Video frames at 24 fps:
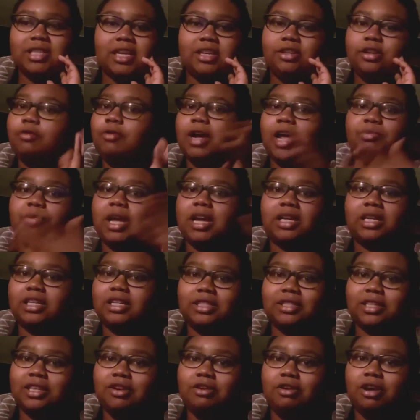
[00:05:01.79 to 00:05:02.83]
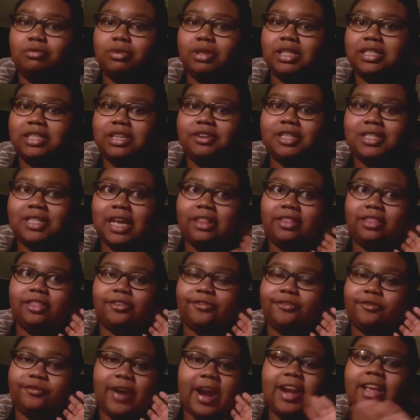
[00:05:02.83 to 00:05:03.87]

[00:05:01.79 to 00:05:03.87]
I was like, you know what? I'm not going to continue on with the series. Like,